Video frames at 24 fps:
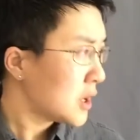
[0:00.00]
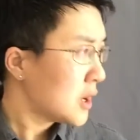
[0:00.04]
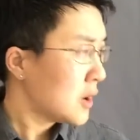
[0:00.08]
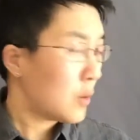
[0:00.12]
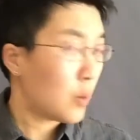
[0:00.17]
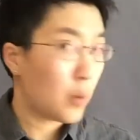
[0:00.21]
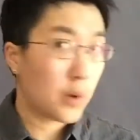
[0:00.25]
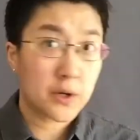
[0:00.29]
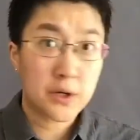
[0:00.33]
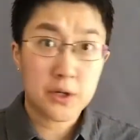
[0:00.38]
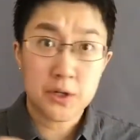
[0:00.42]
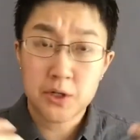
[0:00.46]

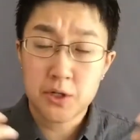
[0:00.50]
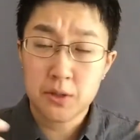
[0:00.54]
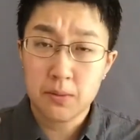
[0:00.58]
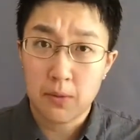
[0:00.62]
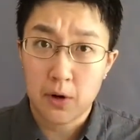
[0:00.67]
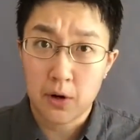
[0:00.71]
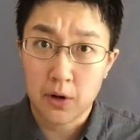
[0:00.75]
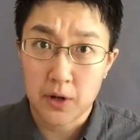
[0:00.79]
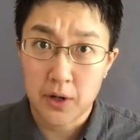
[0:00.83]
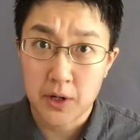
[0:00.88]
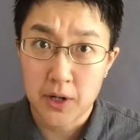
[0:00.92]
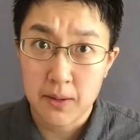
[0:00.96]
What does the
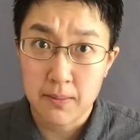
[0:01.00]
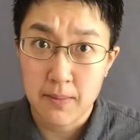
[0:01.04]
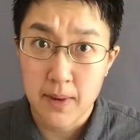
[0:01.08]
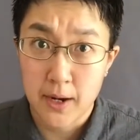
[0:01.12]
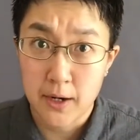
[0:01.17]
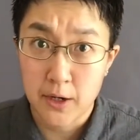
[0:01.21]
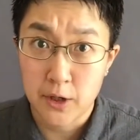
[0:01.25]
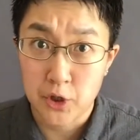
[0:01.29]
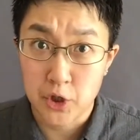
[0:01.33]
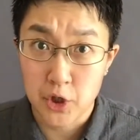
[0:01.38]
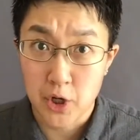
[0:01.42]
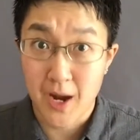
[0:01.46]
marketing
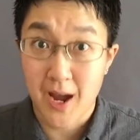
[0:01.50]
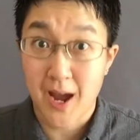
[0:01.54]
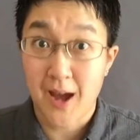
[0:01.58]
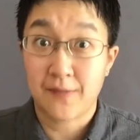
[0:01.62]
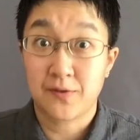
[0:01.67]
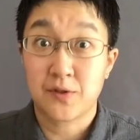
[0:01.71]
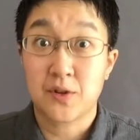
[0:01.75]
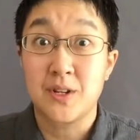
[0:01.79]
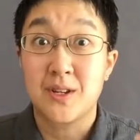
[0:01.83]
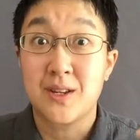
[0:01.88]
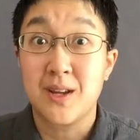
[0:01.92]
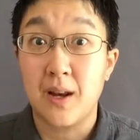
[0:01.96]
manager have
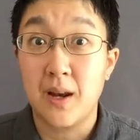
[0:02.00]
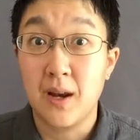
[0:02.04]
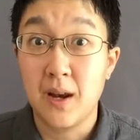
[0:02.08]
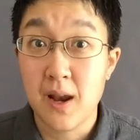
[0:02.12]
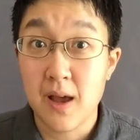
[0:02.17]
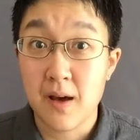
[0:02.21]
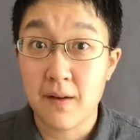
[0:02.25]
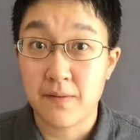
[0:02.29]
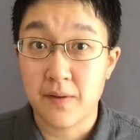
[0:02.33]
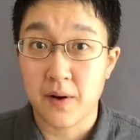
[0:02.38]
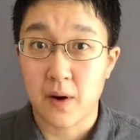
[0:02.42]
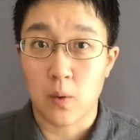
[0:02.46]
to
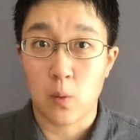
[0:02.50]
deliver?